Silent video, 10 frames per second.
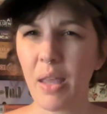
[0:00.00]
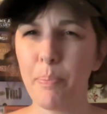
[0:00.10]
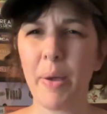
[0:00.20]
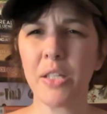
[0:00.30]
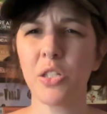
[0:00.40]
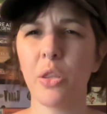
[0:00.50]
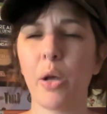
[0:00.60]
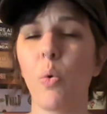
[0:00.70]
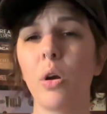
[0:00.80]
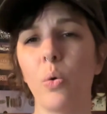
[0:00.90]
based on
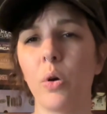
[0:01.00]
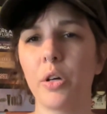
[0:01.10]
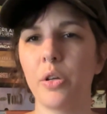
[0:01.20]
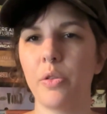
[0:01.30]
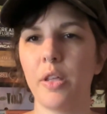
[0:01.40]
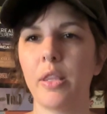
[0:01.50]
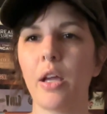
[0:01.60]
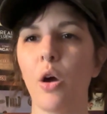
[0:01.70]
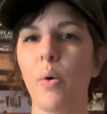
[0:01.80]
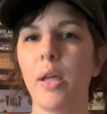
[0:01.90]
like what order you think they
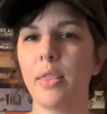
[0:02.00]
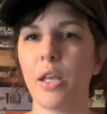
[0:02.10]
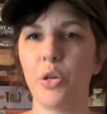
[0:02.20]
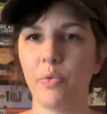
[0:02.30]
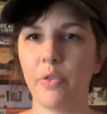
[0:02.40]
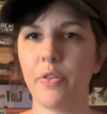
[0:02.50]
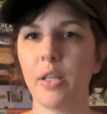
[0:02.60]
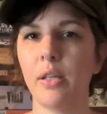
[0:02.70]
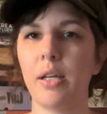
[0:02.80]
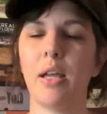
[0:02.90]
go in. Then you
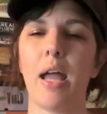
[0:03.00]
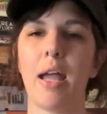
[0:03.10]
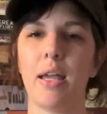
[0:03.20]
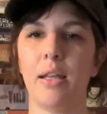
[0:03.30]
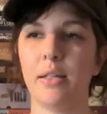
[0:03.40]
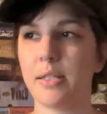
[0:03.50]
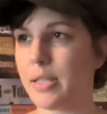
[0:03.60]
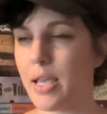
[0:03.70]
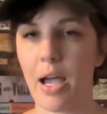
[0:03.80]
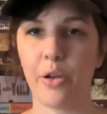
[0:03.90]
reveal it and
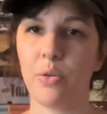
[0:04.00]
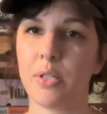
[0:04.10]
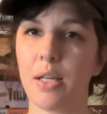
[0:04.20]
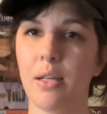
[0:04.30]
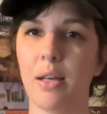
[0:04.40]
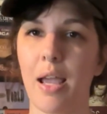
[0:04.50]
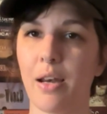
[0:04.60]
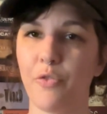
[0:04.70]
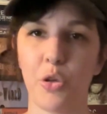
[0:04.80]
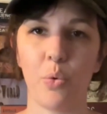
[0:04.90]
see how you did, and
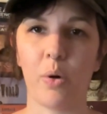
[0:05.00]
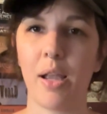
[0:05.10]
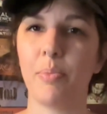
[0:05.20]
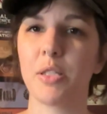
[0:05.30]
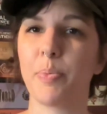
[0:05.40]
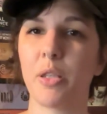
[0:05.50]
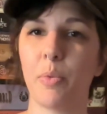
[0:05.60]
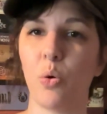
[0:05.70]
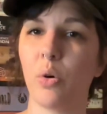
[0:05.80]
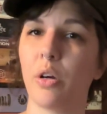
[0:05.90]
if you were able to put them
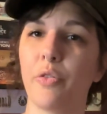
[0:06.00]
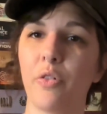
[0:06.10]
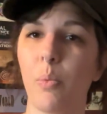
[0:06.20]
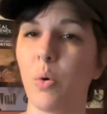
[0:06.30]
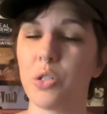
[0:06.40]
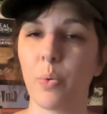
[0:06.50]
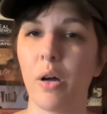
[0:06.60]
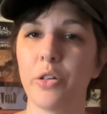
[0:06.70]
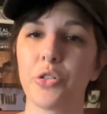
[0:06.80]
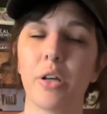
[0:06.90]
in order from 1 to
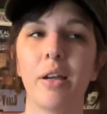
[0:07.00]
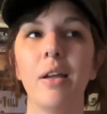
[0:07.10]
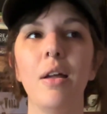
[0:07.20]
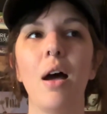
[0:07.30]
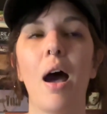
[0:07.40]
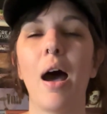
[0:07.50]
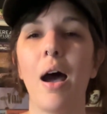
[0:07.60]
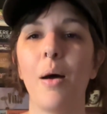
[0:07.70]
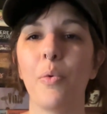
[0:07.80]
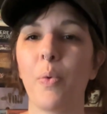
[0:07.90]
100.
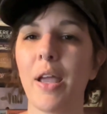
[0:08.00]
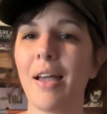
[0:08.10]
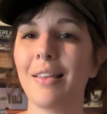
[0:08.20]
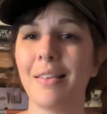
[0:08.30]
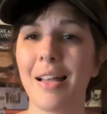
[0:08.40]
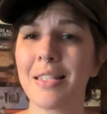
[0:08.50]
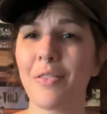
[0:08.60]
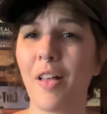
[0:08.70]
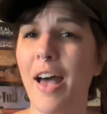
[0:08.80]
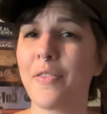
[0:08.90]
We had lots of
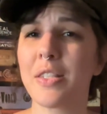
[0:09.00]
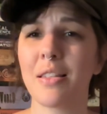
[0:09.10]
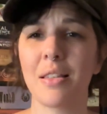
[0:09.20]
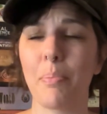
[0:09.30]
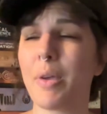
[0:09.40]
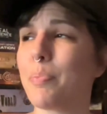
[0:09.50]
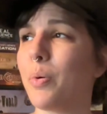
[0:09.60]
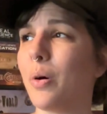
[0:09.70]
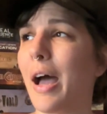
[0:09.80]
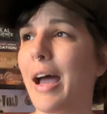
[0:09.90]
laughs. Some
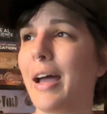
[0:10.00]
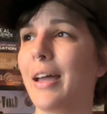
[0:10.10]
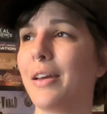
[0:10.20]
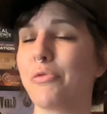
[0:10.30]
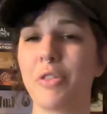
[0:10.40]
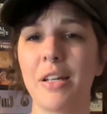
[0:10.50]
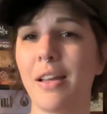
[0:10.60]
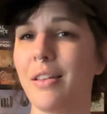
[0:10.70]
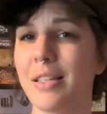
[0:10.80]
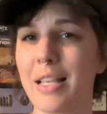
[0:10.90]
people had
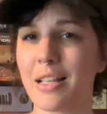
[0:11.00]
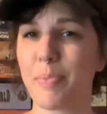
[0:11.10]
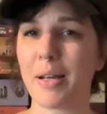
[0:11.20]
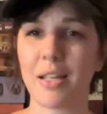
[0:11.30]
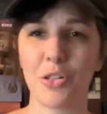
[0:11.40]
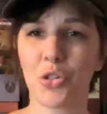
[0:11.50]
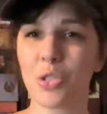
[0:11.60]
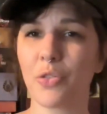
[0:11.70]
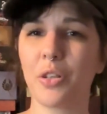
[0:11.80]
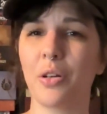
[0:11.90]
ridiculous
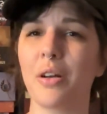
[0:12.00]
expectations for their